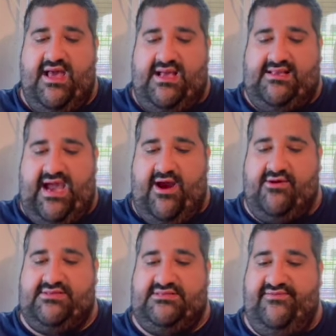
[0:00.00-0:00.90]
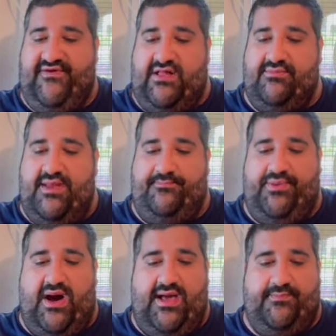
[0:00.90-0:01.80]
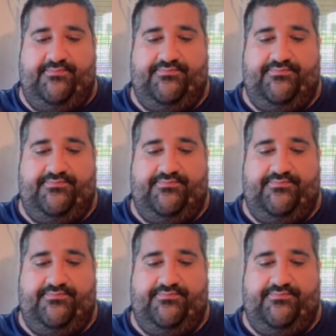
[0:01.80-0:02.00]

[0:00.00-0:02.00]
and character development but